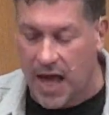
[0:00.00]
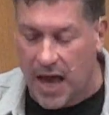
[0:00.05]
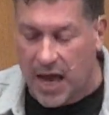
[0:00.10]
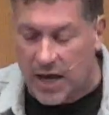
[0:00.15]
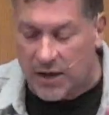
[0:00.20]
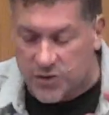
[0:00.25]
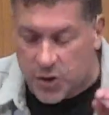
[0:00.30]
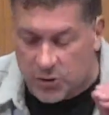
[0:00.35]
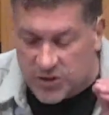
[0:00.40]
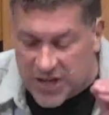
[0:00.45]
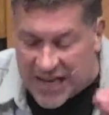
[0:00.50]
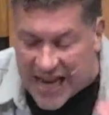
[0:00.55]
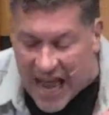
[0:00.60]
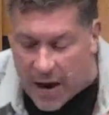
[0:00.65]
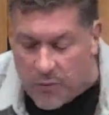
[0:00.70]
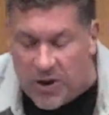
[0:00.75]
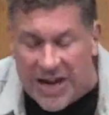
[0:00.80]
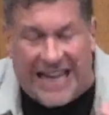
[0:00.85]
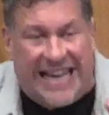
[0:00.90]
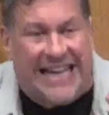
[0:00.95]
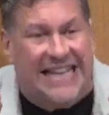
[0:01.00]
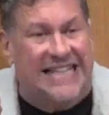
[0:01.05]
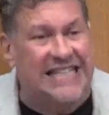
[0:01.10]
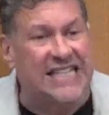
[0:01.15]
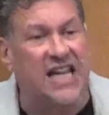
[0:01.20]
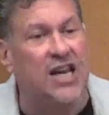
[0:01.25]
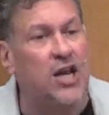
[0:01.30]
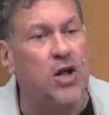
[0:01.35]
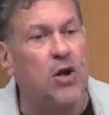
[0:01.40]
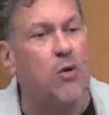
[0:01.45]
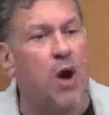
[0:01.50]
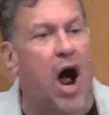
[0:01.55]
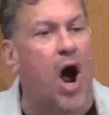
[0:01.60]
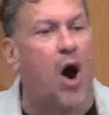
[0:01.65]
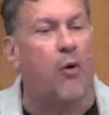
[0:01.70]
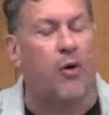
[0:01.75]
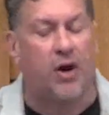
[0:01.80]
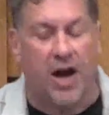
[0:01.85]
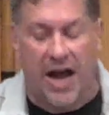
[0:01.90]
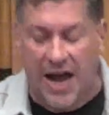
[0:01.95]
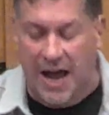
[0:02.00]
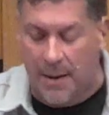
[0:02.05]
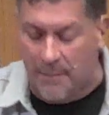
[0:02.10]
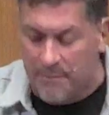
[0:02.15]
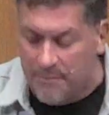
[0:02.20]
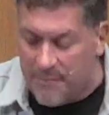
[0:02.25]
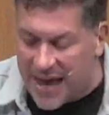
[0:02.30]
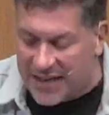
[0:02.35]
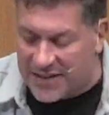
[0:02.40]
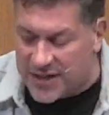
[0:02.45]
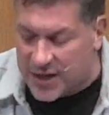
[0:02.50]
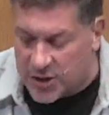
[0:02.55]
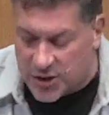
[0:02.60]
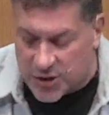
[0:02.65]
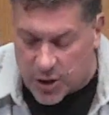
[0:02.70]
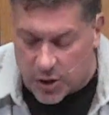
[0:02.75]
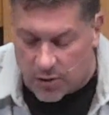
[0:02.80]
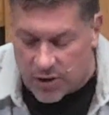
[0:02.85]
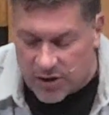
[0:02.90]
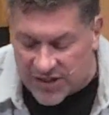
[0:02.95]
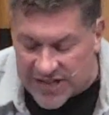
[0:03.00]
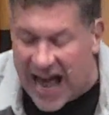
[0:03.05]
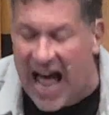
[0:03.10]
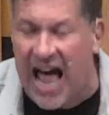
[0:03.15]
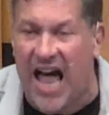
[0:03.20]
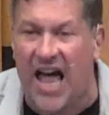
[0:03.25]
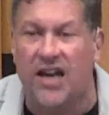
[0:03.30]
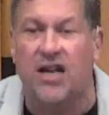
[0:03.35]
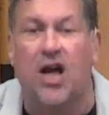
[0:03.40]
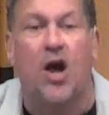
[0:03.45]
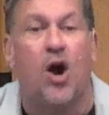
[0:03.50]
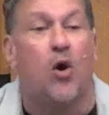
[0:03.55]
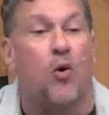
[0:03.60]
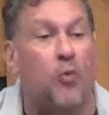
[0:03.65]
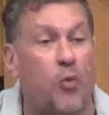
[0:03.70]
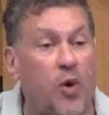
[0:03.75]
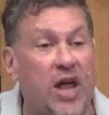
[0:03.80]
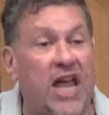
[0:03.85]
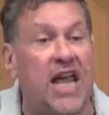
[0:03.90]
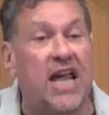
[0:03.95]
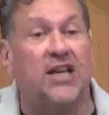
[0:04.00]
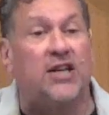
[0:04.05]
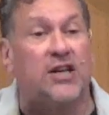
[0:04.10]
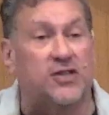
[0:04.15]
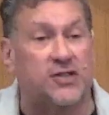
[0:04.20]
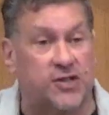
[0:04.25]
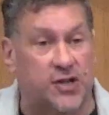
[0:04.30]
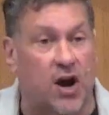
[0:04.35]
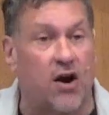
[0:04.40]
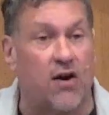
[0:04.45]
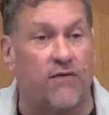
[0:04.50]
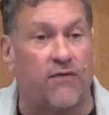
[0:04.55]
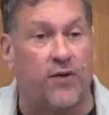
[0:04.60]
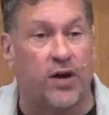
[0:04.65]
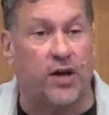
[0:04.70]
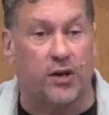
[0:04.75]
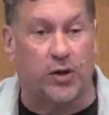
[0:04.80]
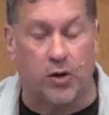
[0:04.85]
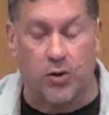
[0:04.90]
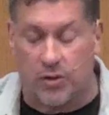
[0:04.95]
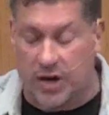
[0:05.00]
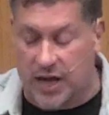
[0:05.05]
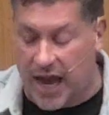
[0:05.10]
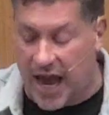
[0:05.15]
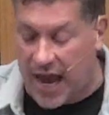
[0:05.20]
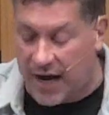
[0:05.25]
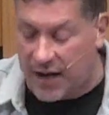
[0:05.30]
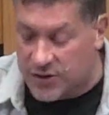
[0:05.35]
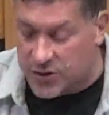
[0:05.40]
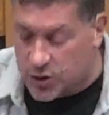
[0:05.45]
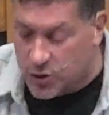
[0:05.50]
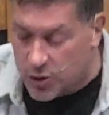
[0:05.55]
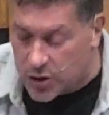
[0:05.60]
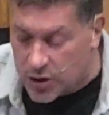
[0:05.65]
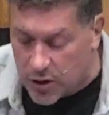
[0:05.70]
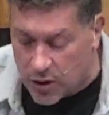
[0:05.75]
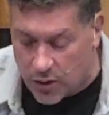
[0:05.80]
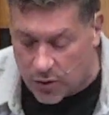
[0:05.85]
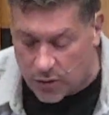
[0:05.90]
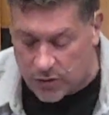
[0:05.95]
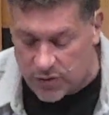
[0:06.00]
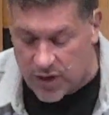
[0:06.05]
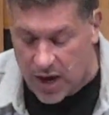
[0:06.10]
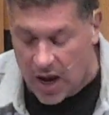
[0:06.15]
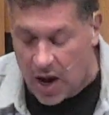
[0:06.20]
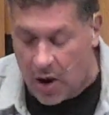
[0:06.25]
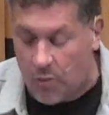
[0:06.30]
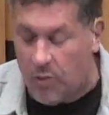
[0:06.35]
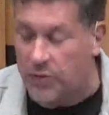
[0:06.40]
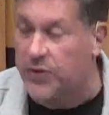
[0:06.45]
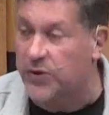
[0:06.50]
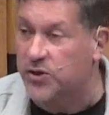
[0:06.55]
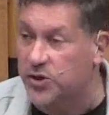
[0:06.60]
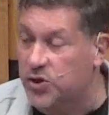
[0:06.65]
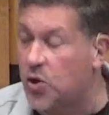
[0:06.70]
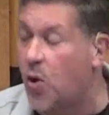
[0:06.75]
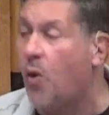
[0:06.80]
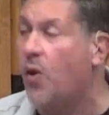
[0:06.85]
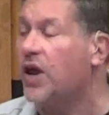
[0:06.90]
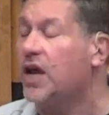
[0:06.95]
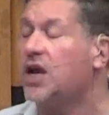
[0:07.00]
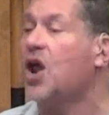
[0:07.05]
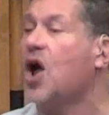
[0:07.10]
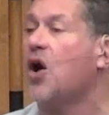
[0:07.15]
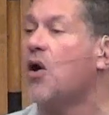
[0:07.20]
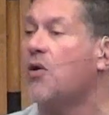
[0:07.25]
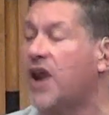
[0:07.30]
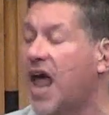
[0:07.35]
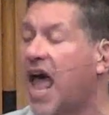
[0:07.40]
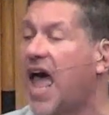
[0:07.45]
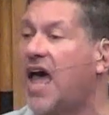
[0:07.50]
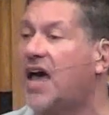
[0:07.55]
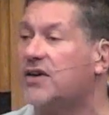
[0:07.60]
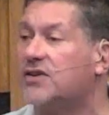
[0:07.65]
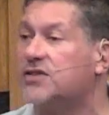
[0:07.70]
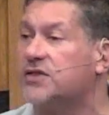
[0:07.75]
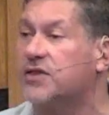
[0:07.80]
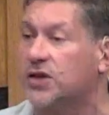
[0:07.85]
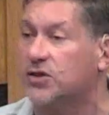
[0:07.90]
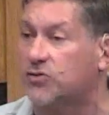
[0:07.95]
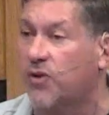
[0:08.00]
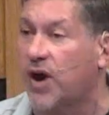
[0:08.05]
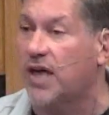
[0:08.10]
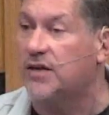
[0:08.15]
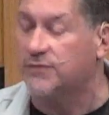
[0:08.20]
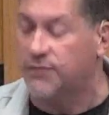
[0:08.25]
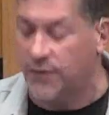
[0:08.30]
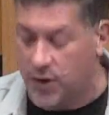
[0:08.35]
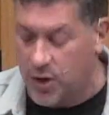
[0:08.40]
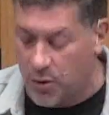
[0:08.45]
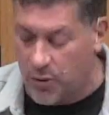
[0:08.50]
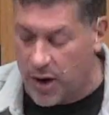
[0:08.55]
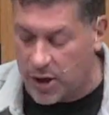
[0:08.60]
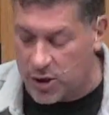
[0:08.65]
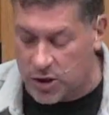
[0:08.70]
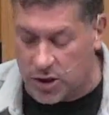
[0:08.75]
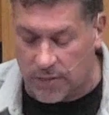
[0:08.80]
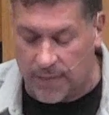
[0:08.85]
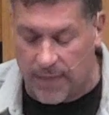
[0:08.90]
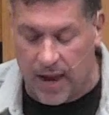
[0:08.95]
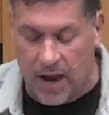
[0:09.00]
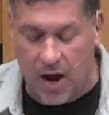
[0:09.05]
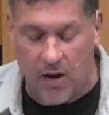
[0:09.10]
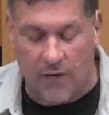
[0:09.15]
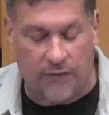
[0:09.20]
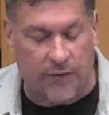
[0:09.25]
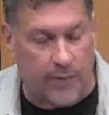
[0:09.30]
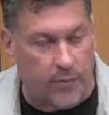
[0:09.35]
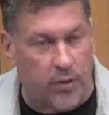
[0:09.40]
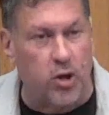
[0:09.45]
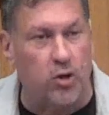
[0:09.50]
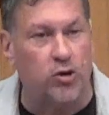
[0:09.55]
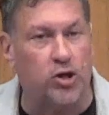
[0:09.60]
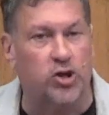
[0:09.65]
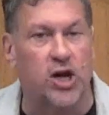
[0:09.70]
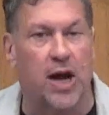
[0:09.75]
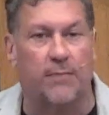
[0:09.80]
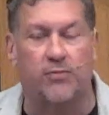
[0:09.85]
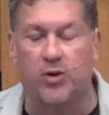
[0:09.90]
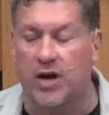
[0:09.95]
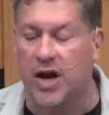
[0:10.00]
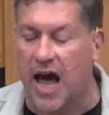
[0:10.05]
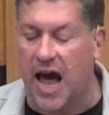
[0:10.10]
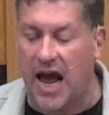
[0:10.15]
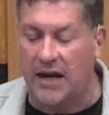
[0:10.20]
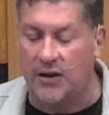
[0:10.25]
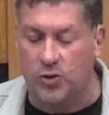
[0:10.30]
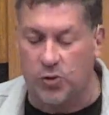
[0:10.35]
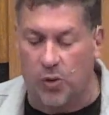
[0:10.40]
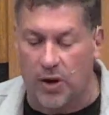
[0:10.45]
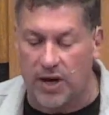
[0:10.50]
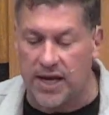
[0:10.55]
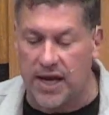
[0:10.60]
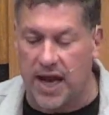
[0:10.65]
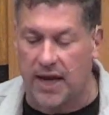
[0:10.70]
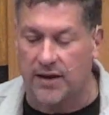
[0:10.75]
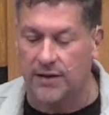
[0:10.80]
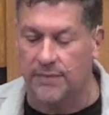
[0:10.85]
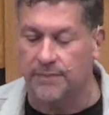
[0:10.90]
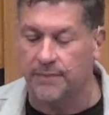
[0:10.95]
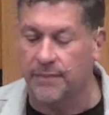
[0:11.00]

And so today we continue our message series on rediscovering Luke and its good news with the story known as the Transfiguration from Luke chapter 9, 28.